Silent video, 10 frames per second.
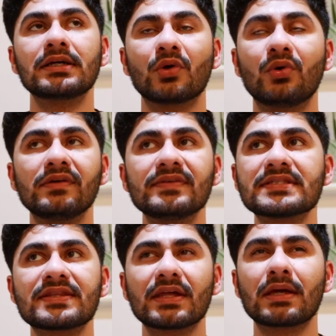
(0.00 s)
Or even
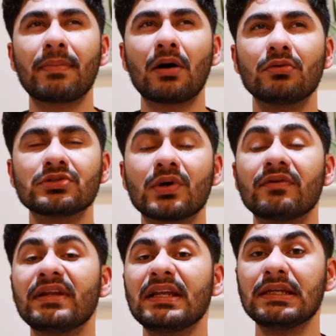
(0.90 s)
to think about, do I
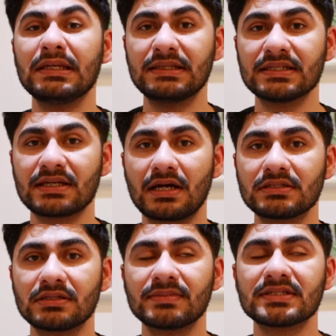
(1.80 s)
really need this
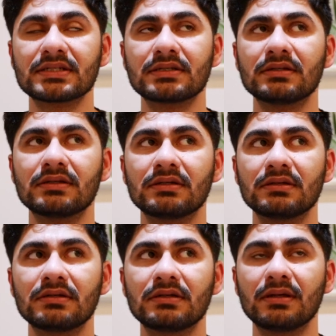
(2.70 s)
item? Is it gonna
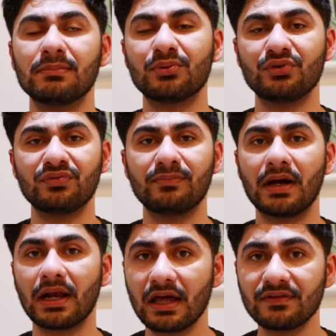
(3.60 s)
improve my
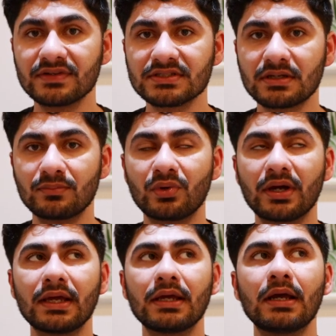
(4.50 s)
life in some
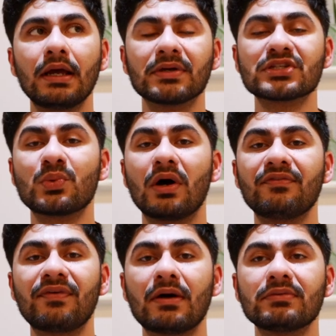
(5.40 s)
way? Because what I
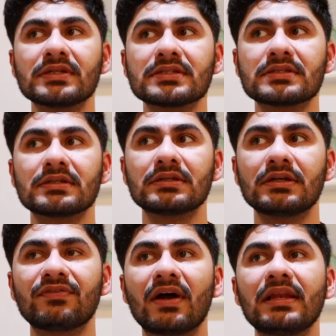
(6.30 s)
found is
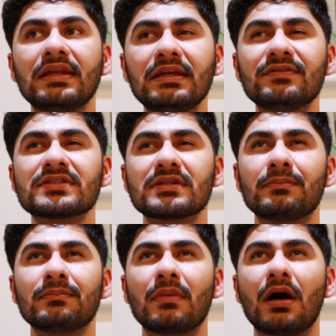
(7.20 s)
if I leave
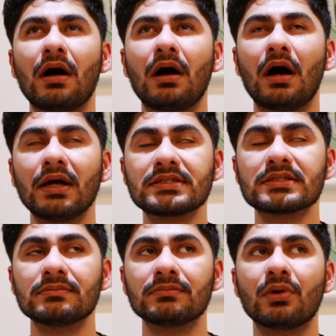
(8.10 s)
some
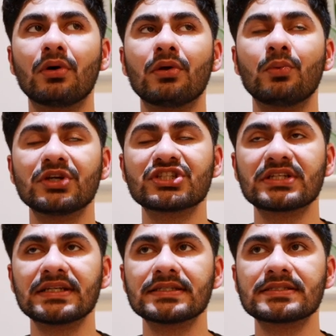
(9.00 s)
item on a wish
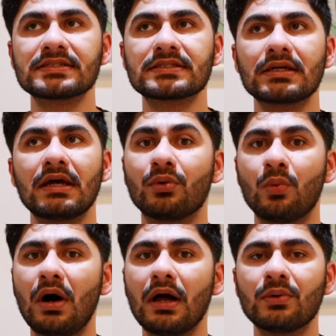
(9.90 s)
list for a
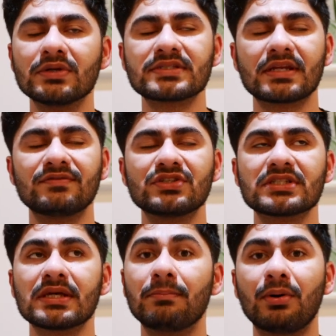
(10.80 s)
while instead of
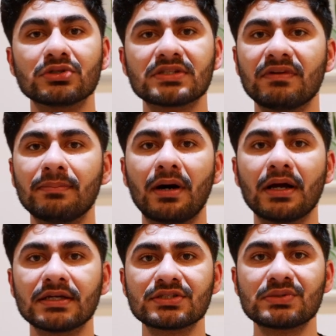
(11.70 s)
just impulsively
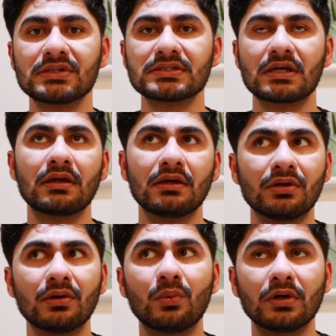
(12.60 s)
buy it as soon as I
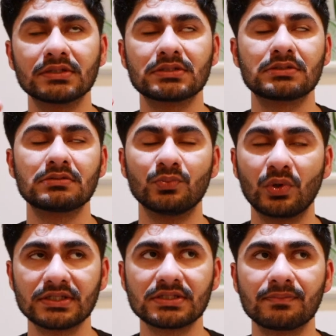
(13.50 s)

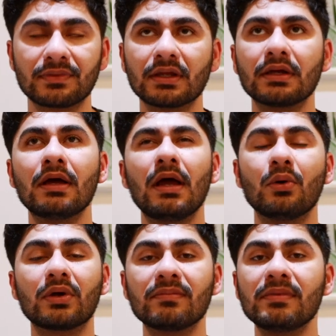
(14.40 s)
want something, it
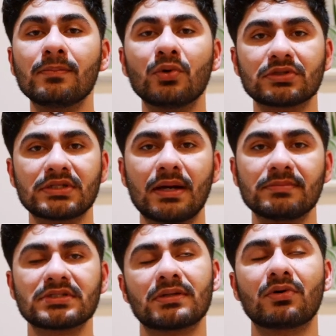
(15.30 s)
will give me more time
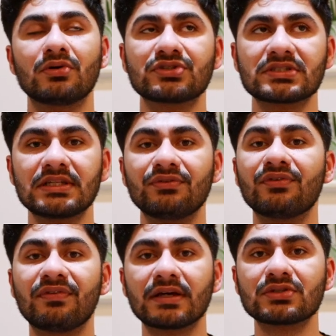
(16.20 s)
to subconsciously
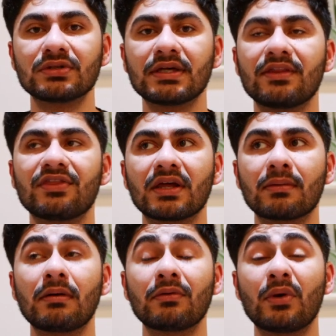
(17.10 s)
reflect on it and think
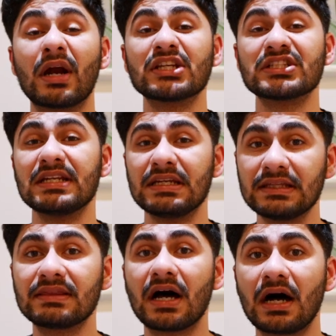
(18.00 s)
about whether I actually
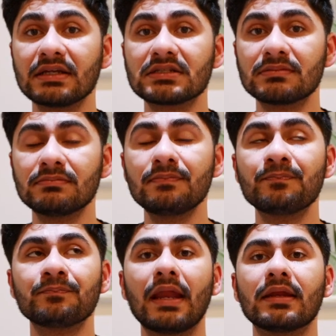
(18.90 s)
need that item.
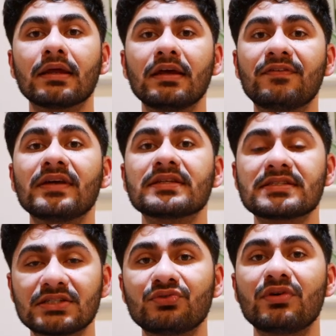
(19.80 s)
And if it
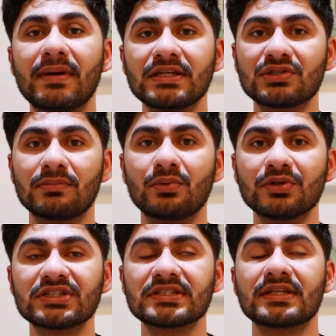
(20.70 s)
still remains on my
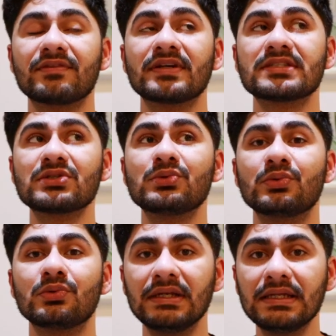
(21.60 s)
wish list, and if I still
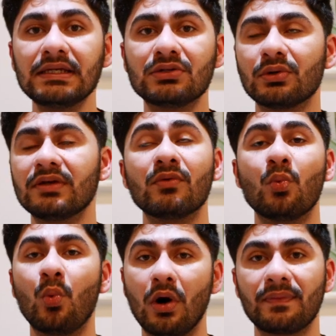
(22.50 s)
need or
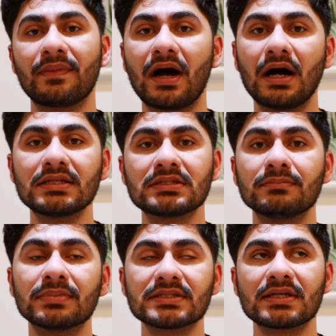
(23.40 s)
even want that
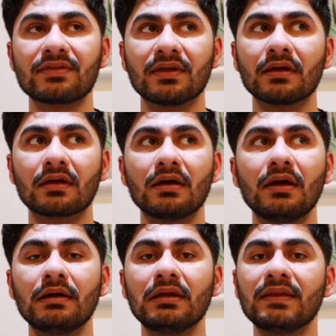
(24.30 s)
item because I think
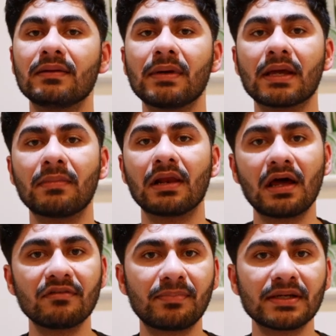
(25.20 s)
it'll either make my
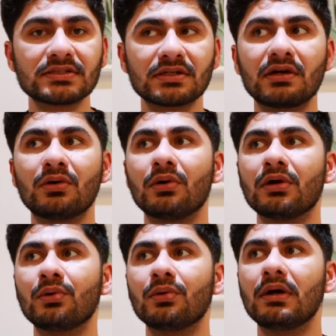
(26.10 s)
life better, or
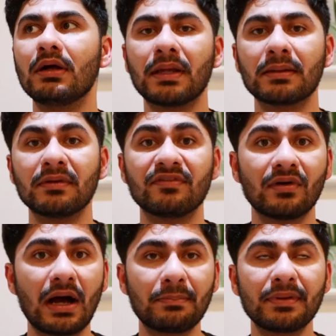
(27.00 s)
it'll make me feel
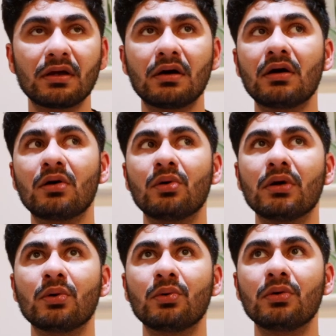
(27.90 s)
happier, or
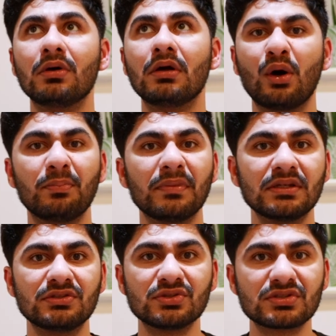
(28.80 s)
it'll help me
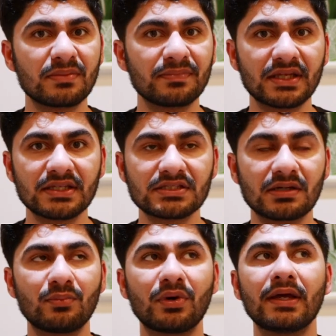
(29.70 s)
do something in
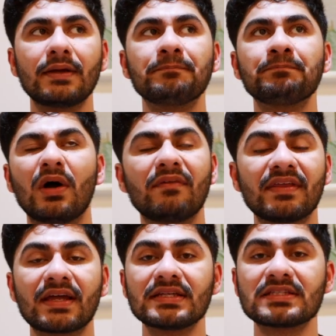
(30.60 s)
some way, whatever the
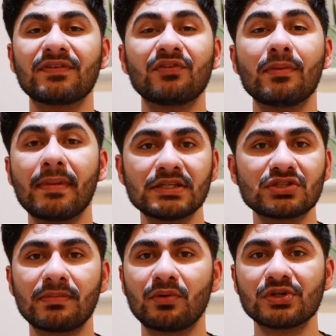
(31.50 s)
case, if it remains
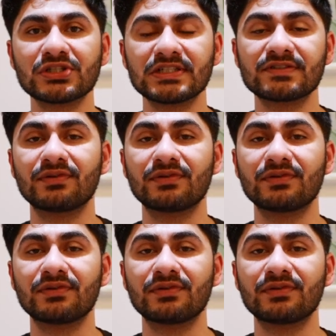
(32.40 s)
on my wish list